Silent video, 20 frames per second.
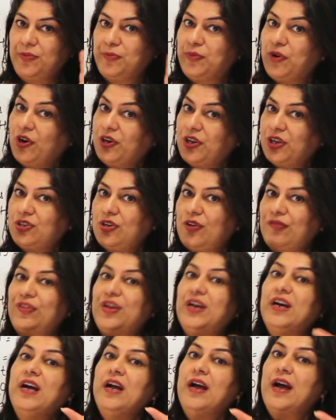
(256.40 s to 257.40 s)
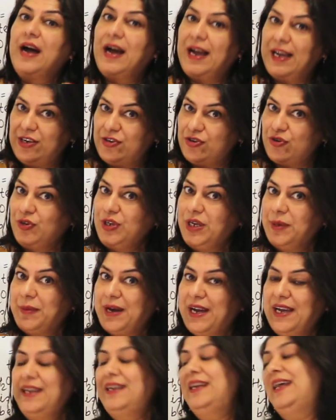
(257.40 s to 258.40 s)
the product of the hydronium
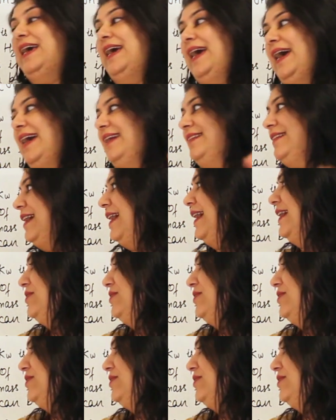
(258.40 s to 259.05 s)
ion and the